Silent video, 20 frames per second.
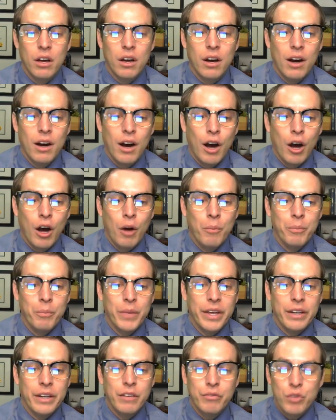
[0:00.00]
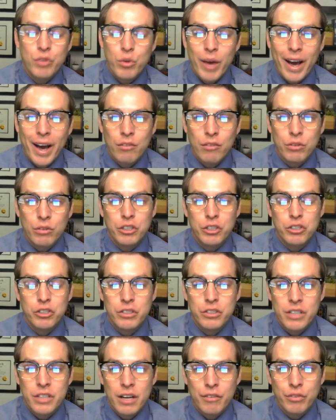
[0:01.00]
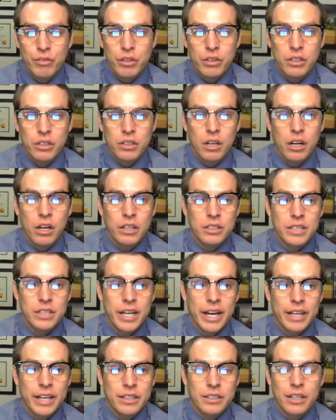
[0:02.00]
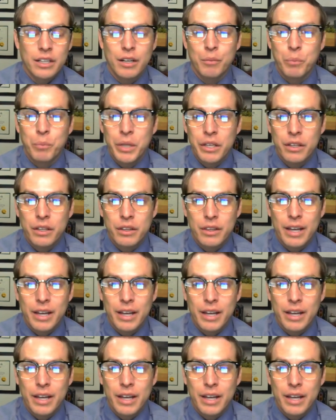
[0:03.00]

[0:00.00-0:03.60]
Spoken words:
And if you have one, you should definitely contact me.